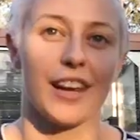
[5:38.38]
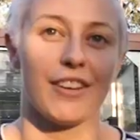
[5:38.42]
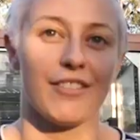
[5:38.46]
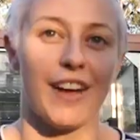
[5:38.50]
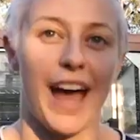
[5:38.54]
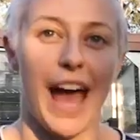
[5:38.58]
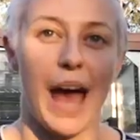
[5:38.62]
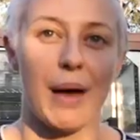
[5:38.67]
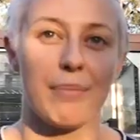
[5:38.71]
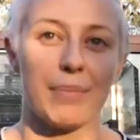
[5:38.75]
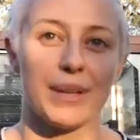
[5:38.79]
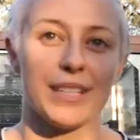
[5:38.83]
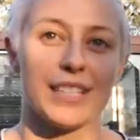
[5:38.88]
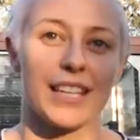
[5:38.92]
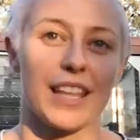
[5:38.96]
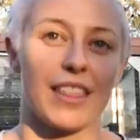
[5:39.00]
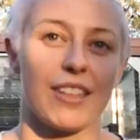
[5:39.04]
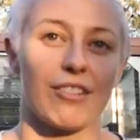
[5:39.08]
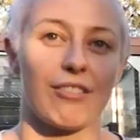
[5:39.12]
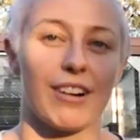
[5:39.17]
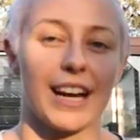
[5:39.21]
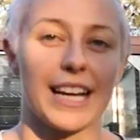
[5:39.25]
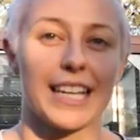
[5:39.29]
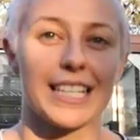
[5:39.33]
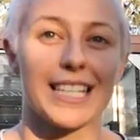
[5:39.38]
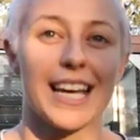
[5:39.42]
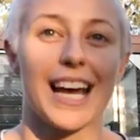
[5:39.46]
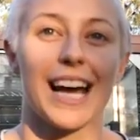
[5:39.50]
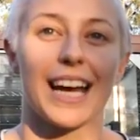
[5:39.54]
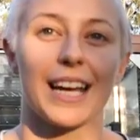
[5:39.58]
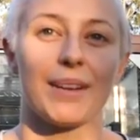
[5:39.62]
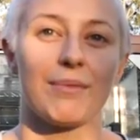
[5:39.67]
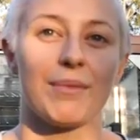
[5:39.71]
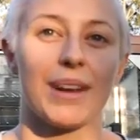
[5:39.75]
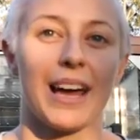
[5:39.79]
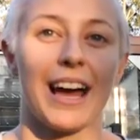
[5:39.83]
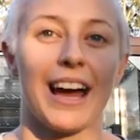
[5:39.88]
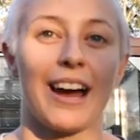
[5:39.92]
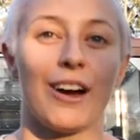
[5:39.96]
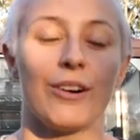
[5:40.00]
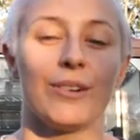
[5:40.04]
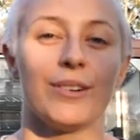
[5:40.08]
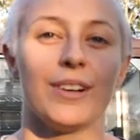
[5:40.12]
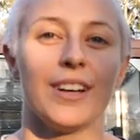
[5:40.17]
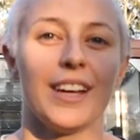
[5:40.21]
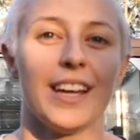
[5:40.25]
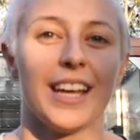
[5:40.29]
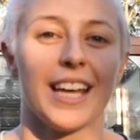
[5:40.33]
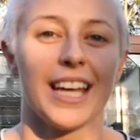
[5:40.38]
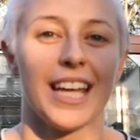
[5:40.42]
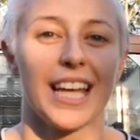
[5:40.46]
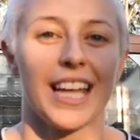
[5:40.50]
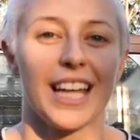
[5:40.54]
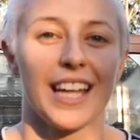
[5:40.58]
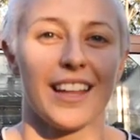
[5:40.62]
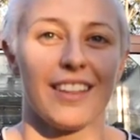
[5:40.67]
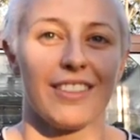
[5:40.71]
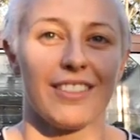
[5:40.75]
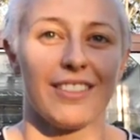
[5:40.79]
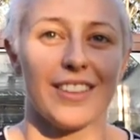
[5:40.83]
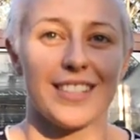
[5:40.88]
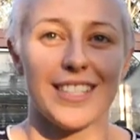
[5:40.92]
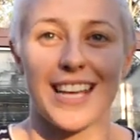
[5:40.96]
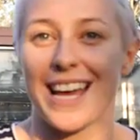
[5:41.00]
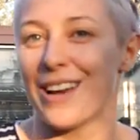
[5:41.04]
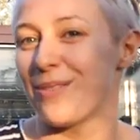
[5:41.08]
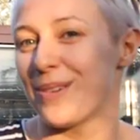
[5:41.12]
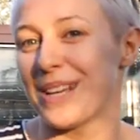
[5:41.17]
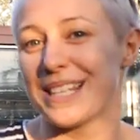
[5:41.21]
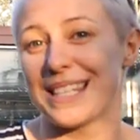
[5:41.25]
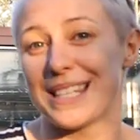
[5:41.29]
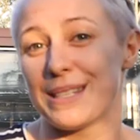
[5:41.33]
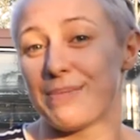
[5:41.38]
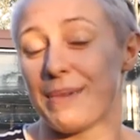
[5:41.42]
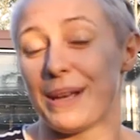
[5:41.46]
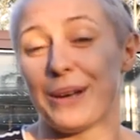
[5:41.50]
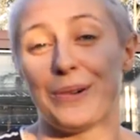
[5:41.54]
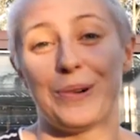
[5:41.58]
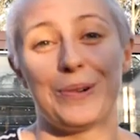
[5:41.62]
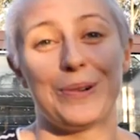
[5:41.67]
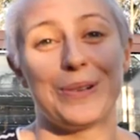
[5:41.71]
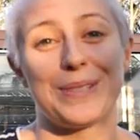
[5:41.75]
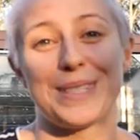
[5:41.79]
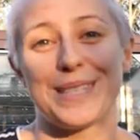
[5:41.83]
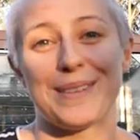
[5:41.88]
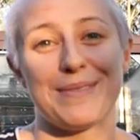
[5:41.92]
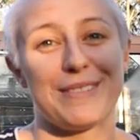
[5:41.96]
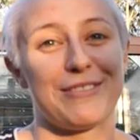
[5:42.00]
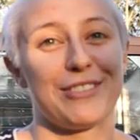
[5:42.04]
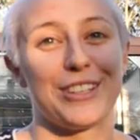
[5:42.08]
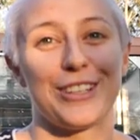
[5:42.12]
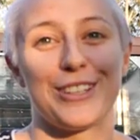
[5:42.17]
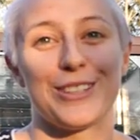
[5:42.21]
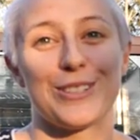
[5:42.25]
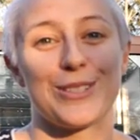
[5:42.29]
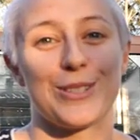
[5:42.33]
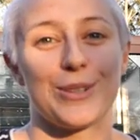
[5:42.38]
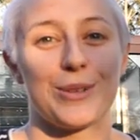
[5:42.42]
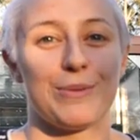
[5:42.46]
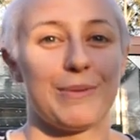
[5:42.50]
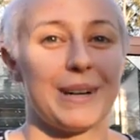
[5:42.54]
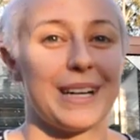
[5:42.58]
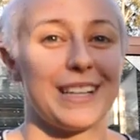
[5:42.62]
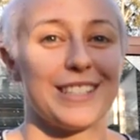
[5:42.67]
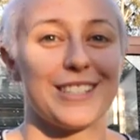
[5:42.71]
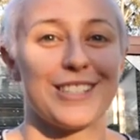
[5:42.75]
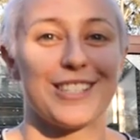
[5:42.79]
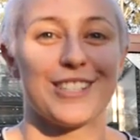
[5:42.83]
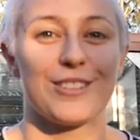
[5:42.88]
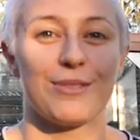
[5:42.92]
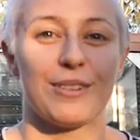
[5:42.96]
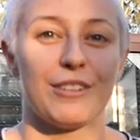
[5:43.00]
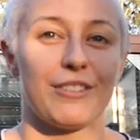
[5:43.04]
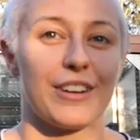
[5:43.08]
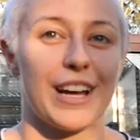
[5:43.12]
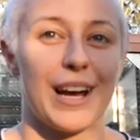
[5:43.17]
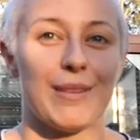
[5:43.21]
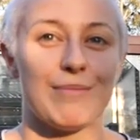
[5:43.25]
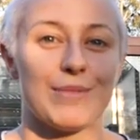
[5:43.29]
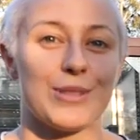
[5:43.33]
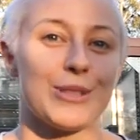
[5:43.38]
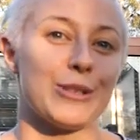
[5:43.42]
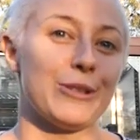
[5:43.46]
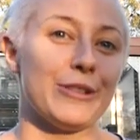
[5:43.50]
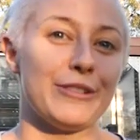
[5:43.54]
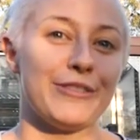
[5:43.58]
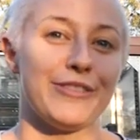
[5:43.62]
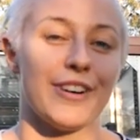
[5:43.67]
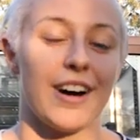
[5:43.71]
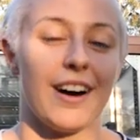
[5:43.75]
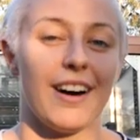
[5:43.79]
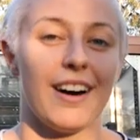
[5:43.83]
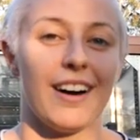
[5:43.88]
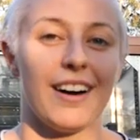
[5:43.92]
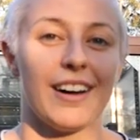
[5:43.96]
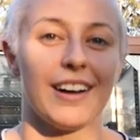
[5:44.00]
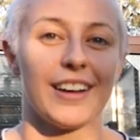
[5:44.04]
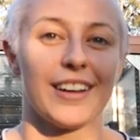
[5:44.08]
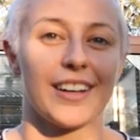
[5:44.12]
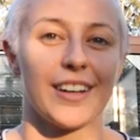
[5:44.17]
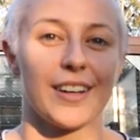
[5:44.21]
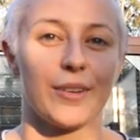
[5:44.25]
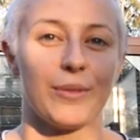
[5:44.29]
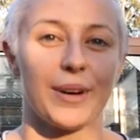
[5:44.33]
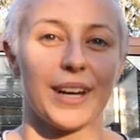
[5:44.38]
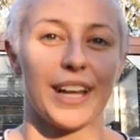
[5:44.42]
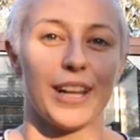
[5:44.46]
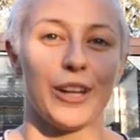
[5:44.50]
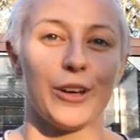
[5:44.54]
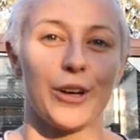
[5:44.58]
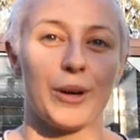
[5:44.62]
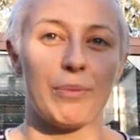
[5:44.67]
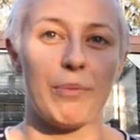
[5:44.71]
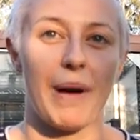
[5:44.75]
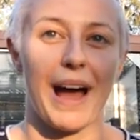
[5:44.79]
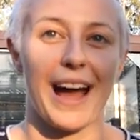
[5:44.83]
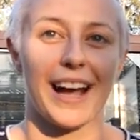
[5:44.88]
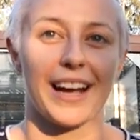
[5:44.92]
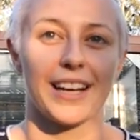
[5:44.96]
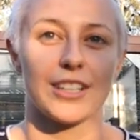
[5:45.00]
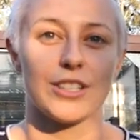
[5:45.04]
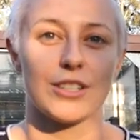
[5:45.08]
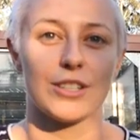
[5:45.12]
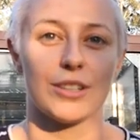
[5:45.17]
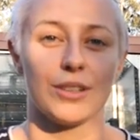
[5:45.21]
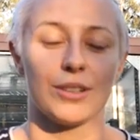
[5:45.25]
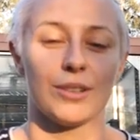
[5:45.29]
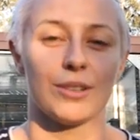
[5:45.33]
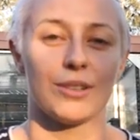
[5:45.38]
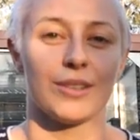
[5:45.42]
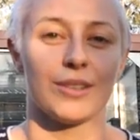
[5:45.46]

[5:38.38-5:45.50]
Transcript: of happened at the right time now. The ten weeks has been awesome. I've learned so much. We've come so far. When I look back to